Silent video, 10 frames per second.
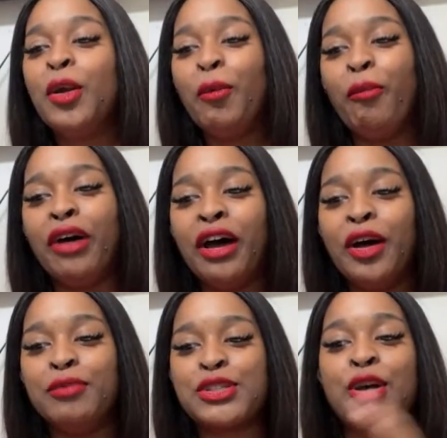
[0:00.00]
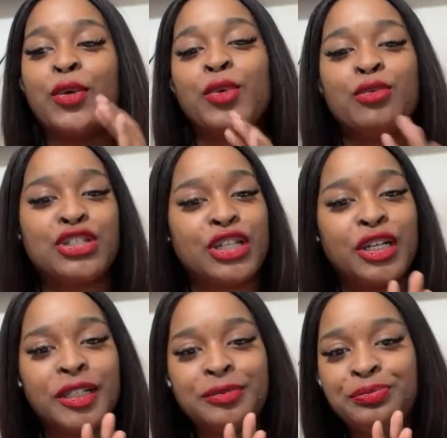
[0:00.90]
But so we was
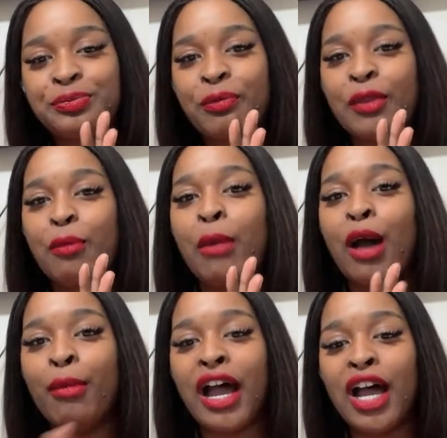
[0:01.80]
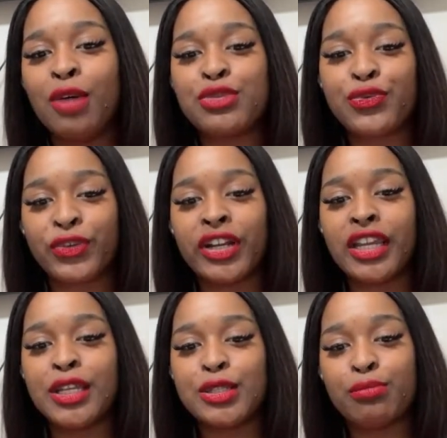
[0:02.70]
younger. My mom's
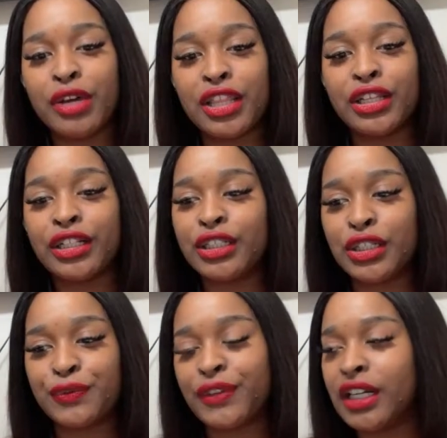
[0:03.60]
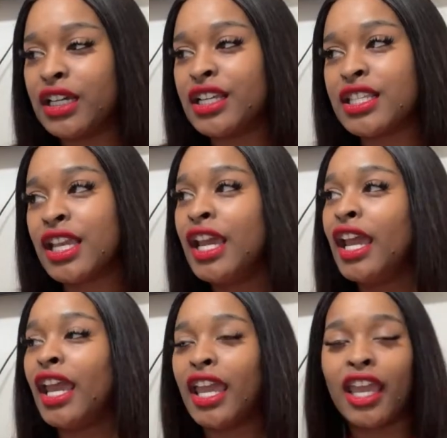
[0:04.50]
friend's mother cooked for us,
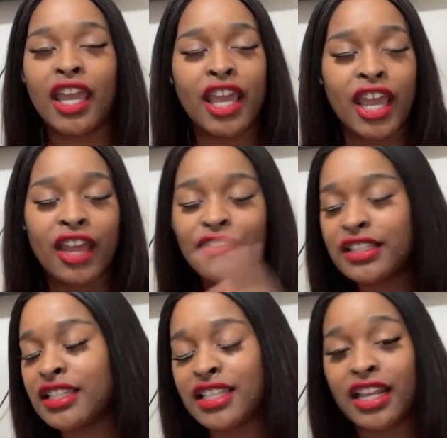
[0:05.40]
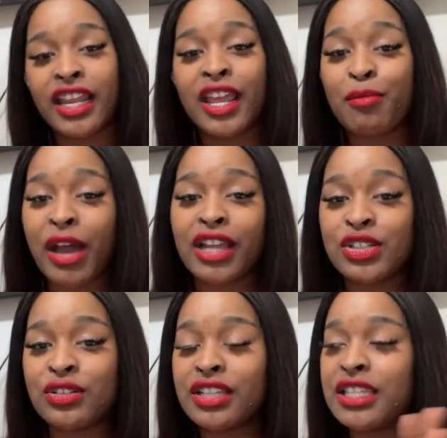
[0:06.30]
and ever since that day, mind you,
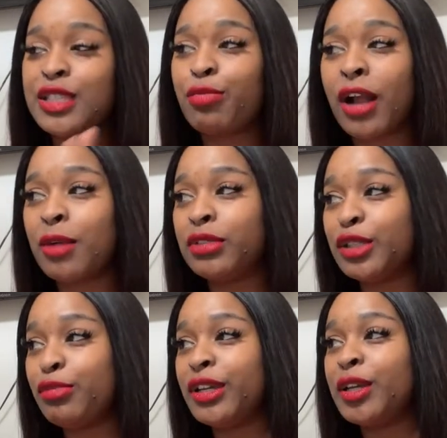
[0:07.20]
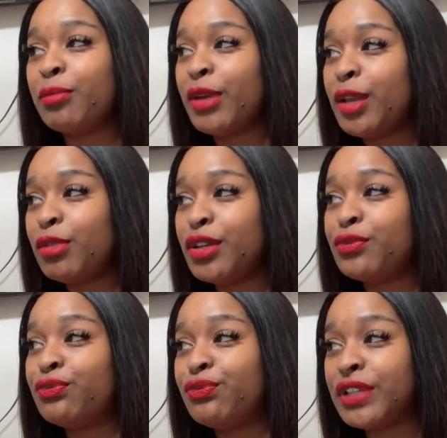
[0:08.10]
this has probably been maybe
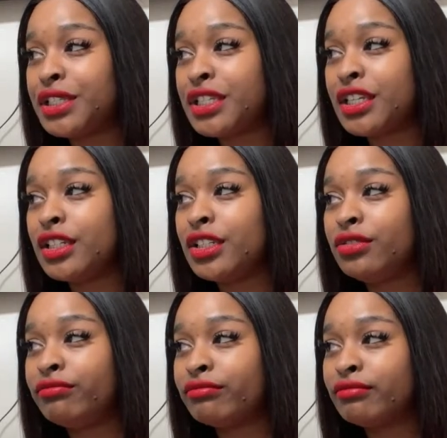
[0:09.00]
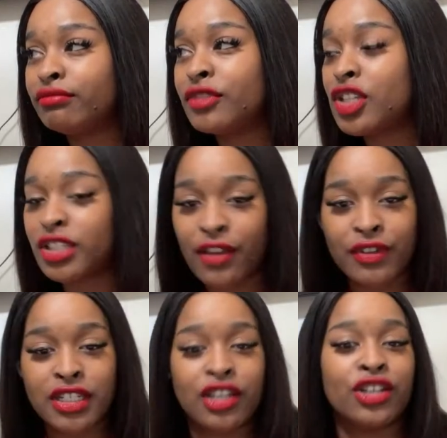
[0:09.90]
15 to
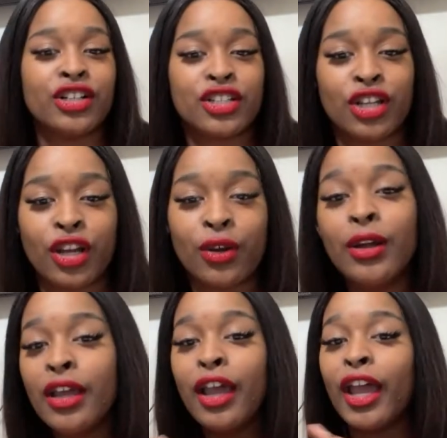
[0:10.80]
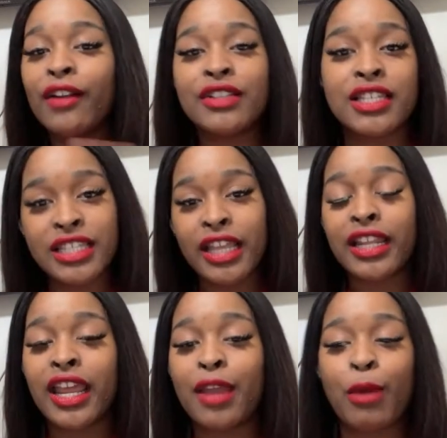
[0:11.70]
17 years ago. Ever since that
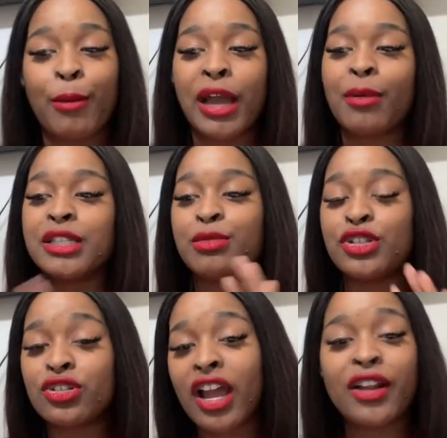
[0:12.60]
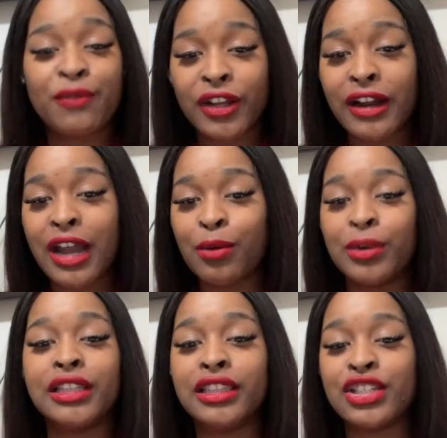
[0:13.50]
day, my mom has been trying to figure out
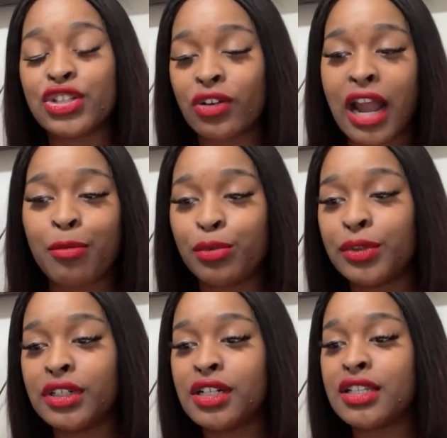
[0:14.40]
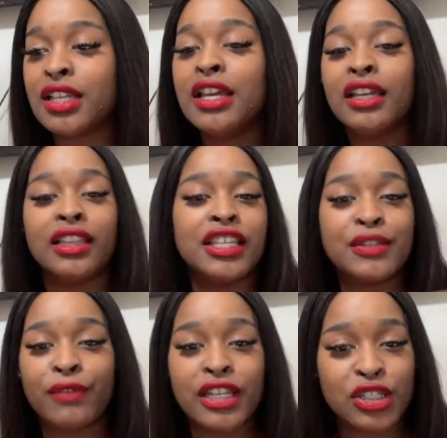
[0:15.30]
what this crop was, this
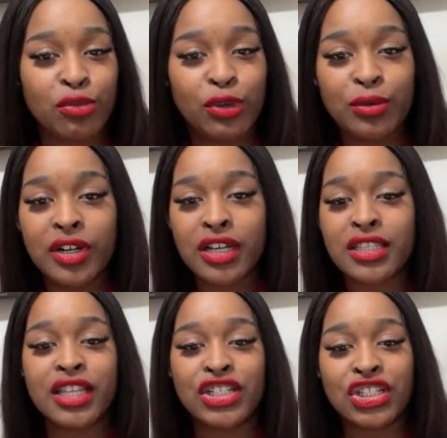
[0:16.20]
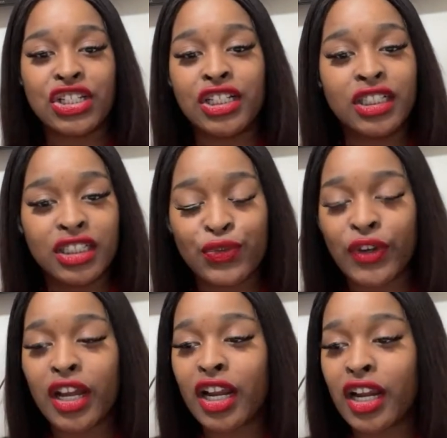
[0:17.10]
vegetable was that she cooked for
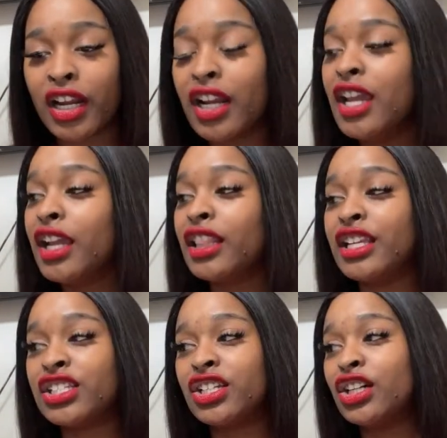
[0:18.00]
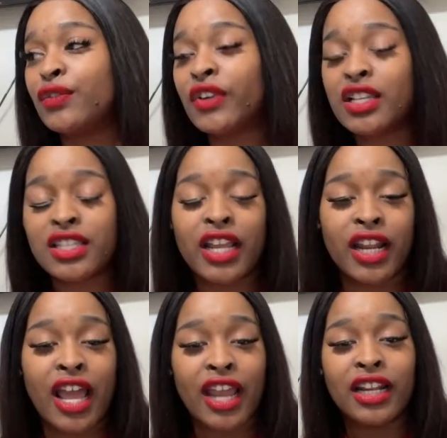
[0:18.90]
her, that she cooked for us that
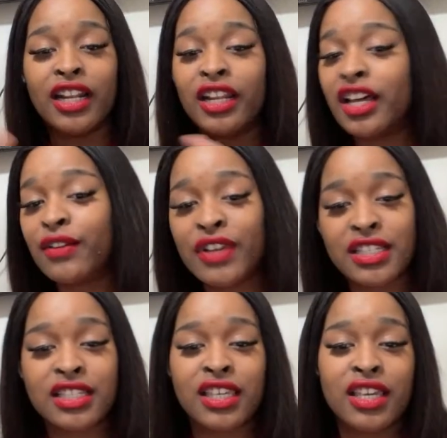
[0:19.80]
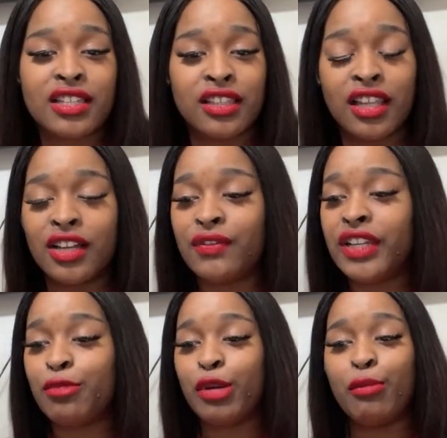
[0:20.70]
night. None of us as kids loved
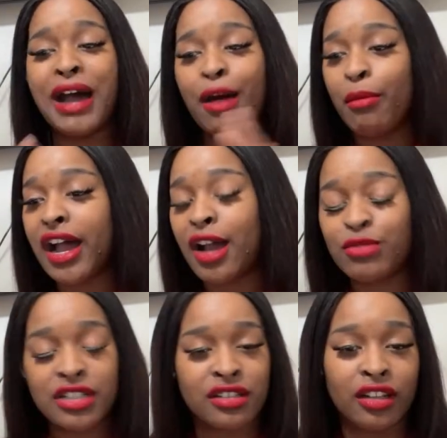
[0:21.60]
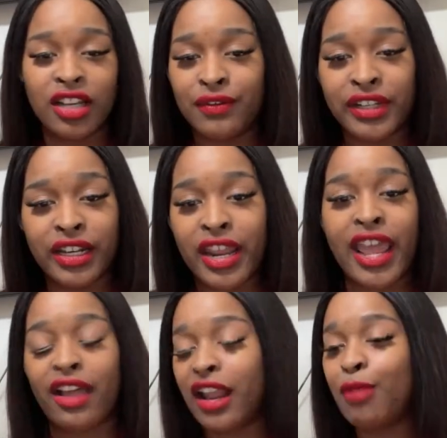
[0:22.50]
it, but my mom just loved it
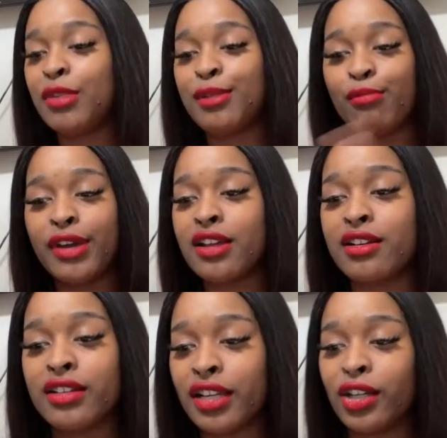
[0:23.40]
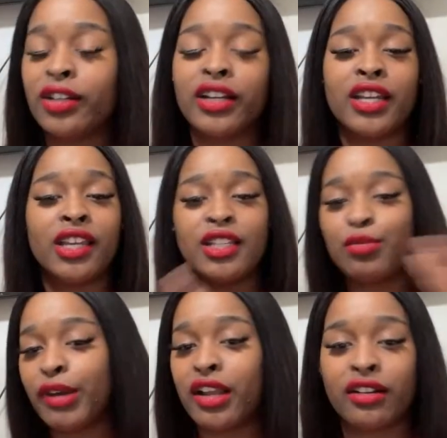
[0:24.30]
down. I mean, better than greens,
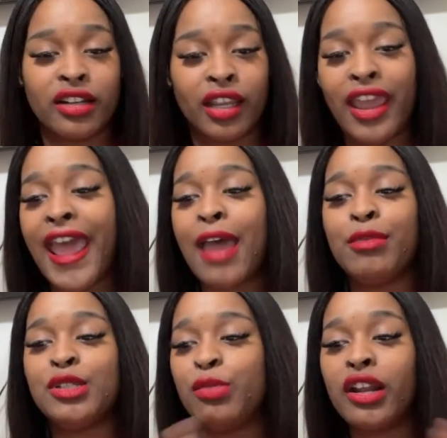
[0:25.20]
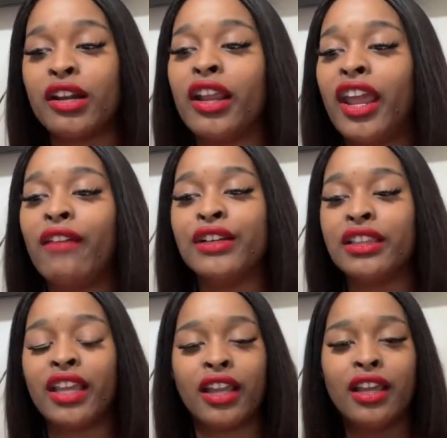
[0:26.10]
better than cabbage, better than
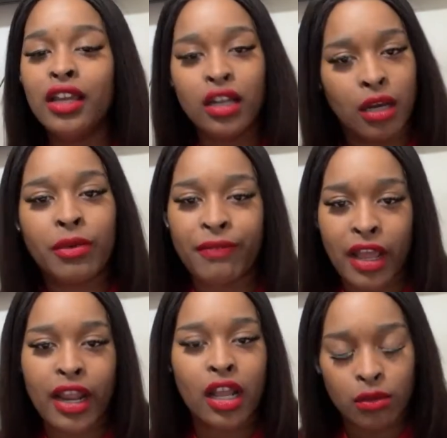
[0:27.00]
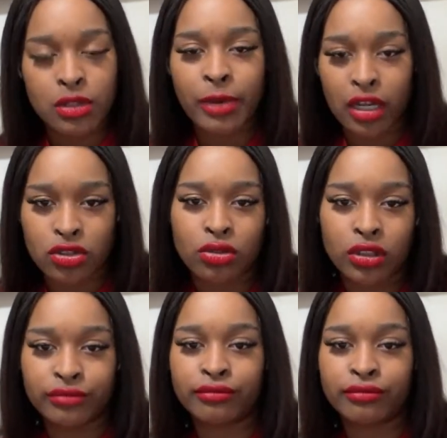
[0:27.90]
everything. Come to find out, it was bok choy.